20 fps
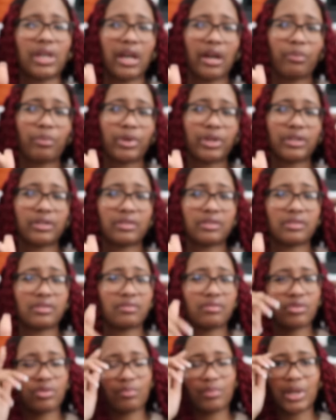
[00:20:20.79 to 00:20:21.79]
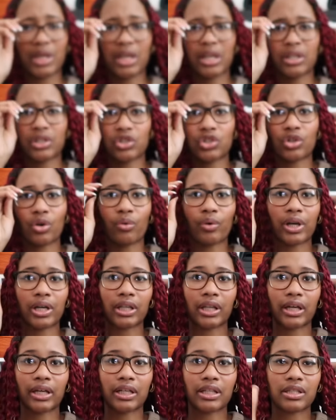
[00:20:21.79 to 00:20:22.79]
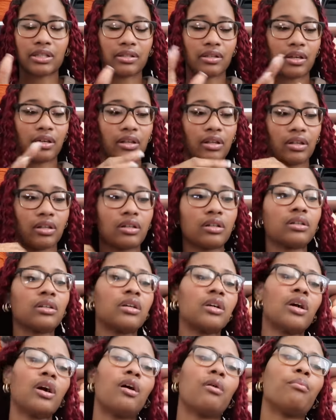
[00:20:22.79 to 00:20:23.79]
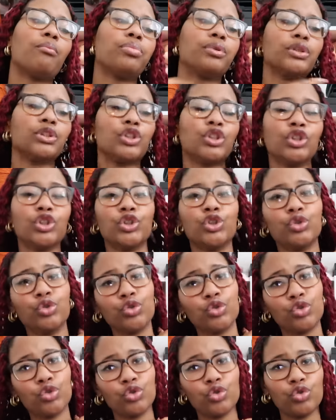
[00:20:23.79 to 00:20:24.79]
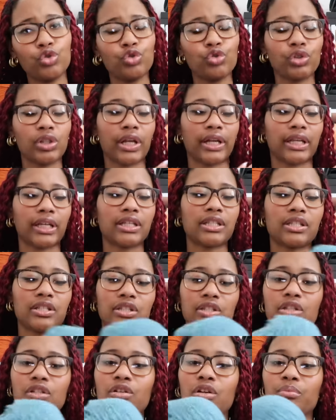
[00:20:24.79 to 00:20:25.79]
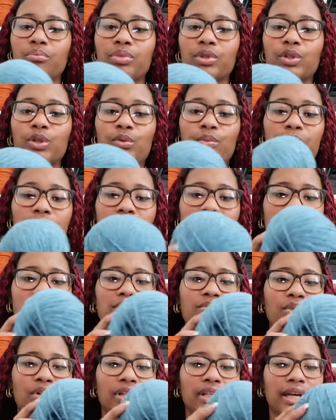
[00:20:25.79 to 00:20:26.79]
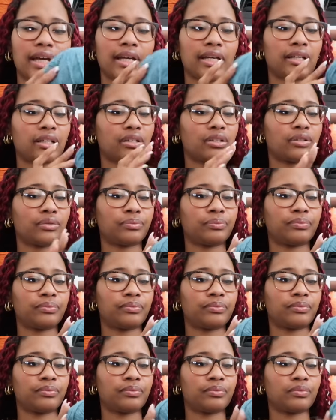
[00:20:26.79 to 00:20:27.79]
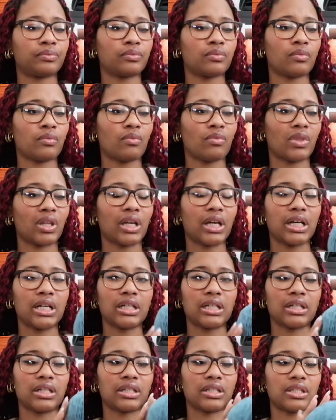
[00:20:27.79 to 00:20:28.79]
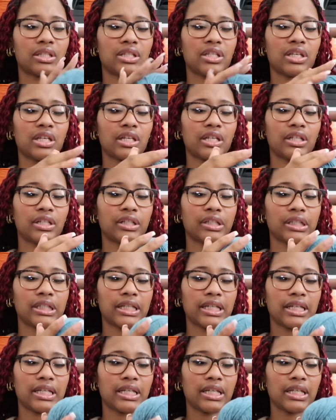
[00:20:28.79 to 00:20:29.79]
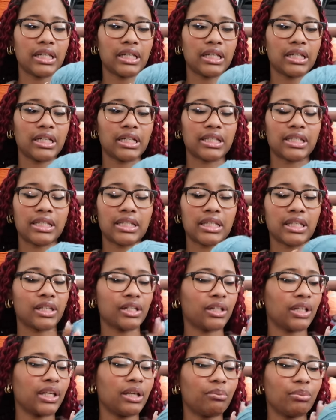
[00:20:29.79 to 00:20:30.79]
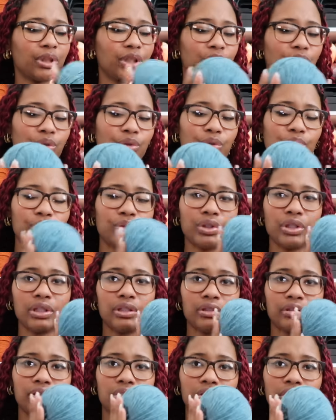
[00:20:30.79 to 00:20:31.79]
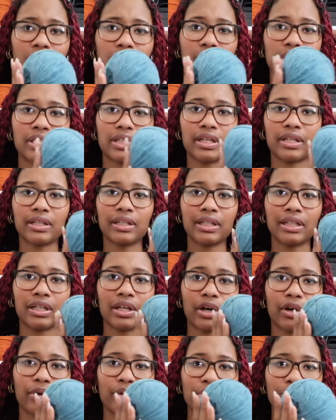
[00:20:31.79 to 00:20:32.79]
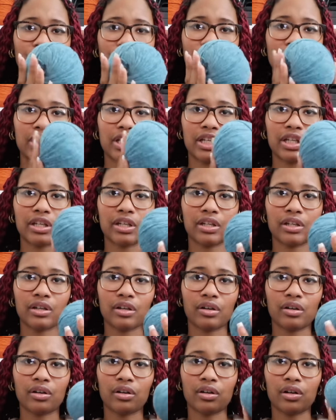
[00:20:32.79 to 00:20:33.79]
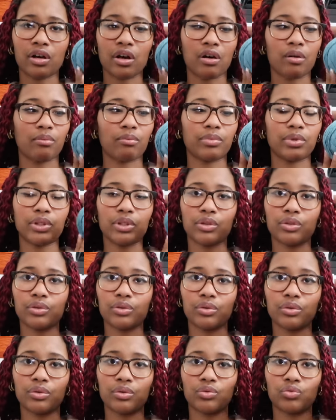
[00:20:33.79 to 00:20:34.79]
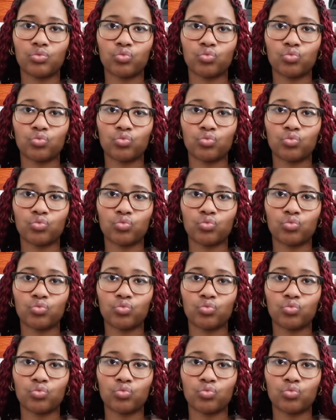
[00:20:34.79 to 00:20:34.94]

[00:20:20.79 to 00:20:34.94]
camera to me is showing like it's like a blue, like it's still a blue, but this is more like a tealy blue, tealy oceany blue.